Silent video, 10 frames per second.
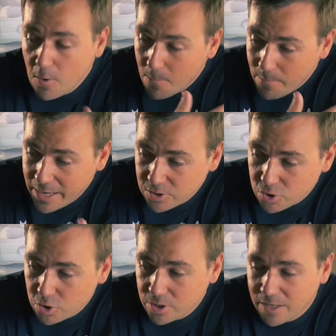made
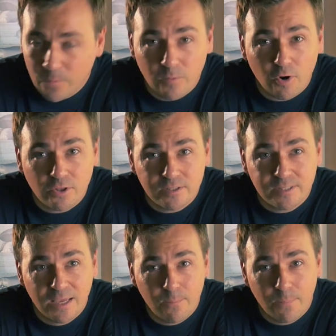sure that we were on the
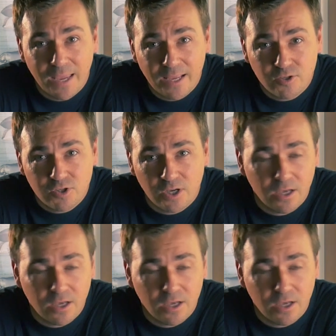same page,